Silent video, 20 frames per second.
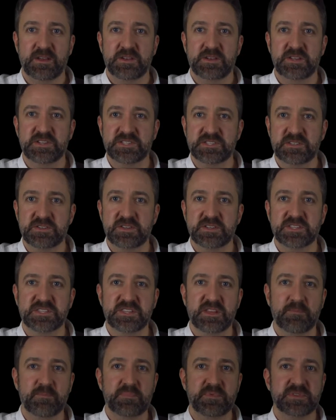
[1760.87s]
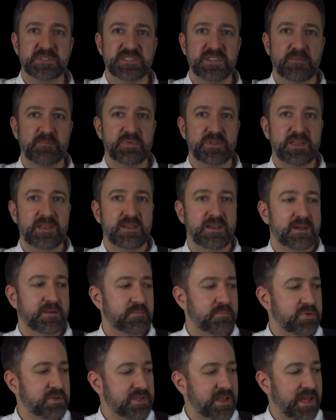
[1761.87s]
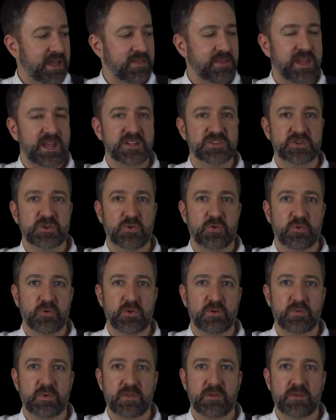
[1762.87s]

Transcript: just simply play each chord,